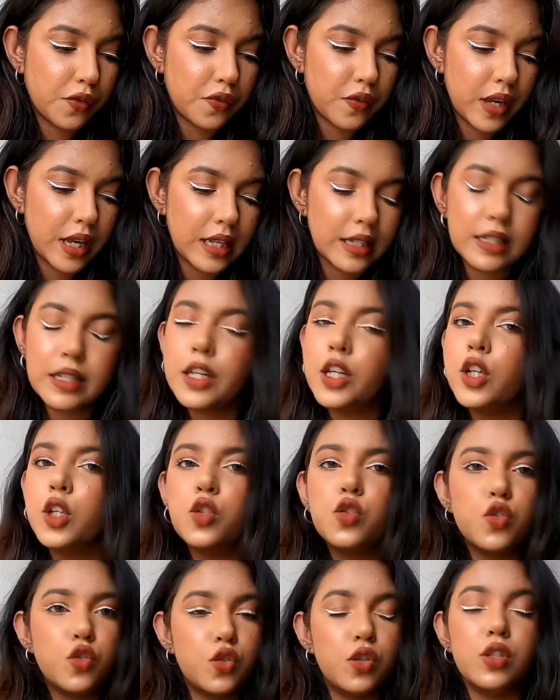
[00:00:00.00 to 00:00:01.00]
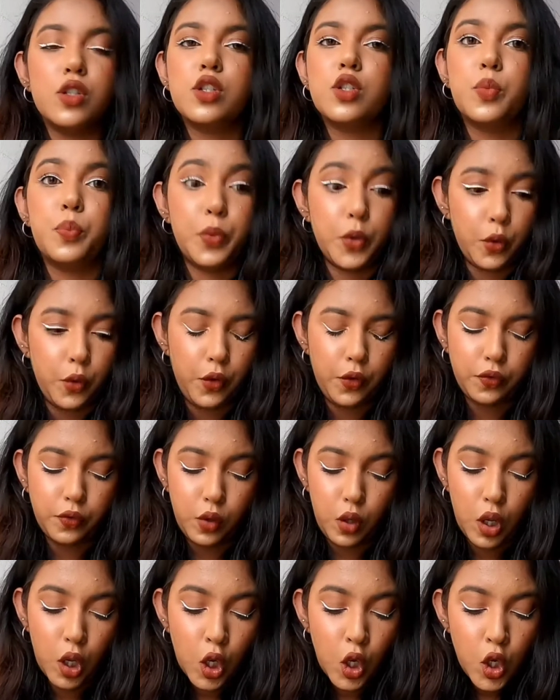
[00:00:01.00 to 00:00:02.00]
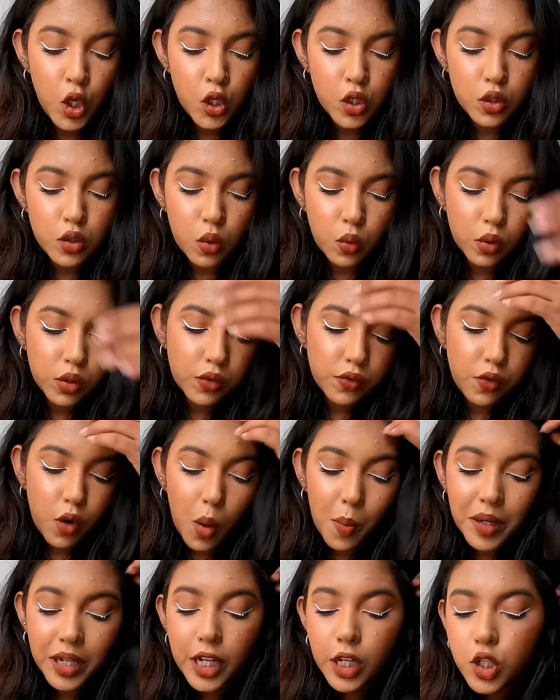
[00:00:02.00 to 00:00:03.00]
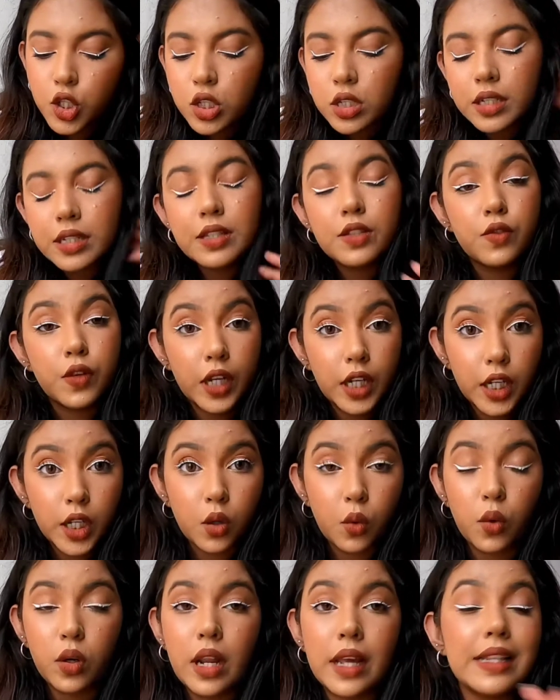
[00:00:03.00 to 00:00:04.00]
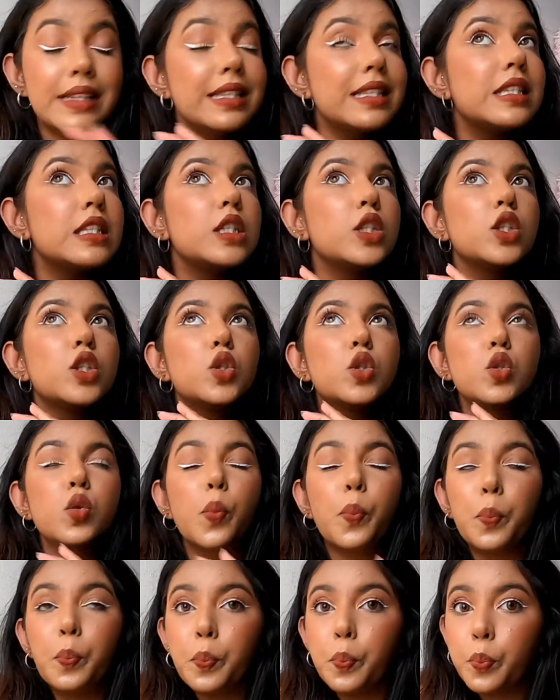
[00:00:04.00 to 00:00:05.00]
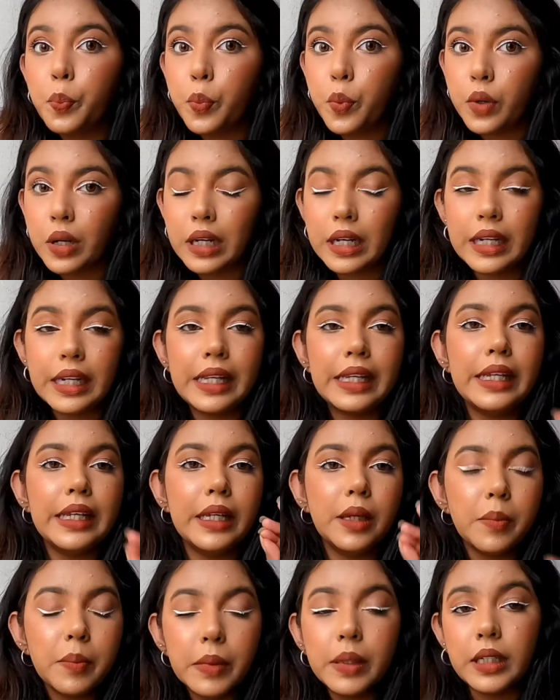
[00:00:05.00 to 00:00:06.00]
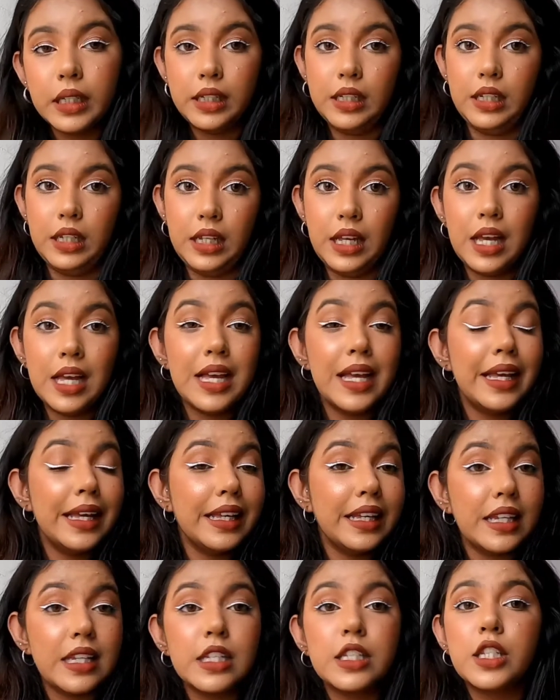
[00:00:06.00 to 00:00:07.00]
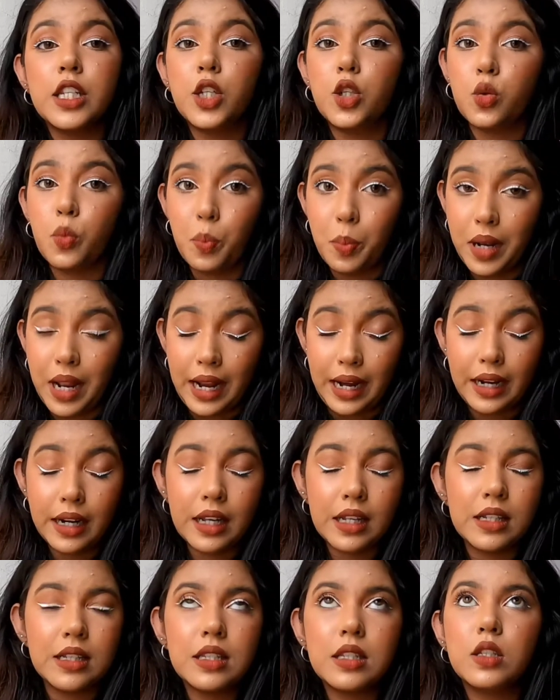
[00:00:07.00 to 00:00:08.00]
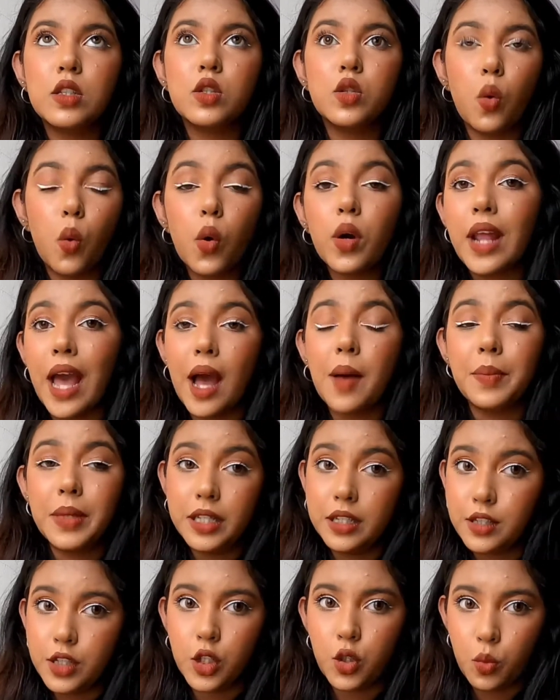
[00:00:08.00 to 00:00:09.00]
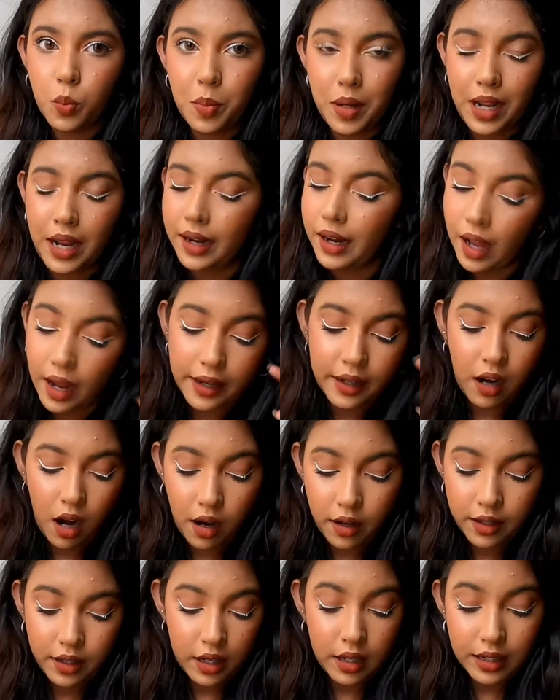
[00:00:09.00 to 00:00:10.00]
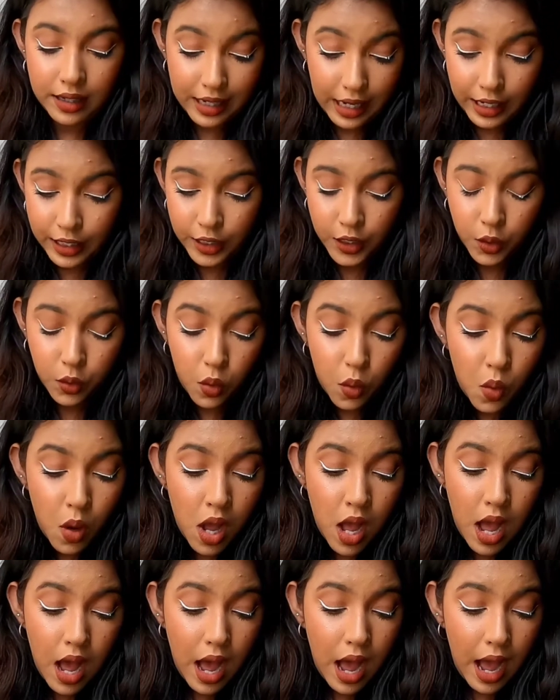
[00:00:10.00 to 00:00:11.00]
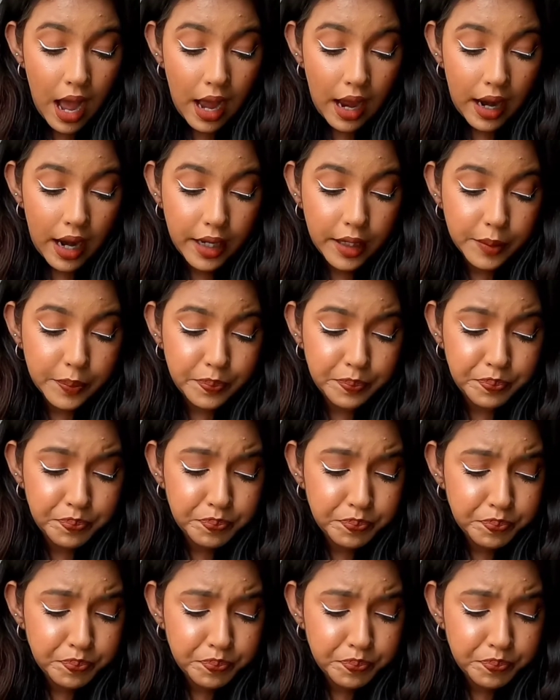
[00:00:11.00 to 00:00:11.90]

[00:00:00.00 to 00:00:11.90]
on your face. It's just beautiful. So the formulation is really good. It's supremely easy to blend. It's so damn easy to blend, I can't tell you. And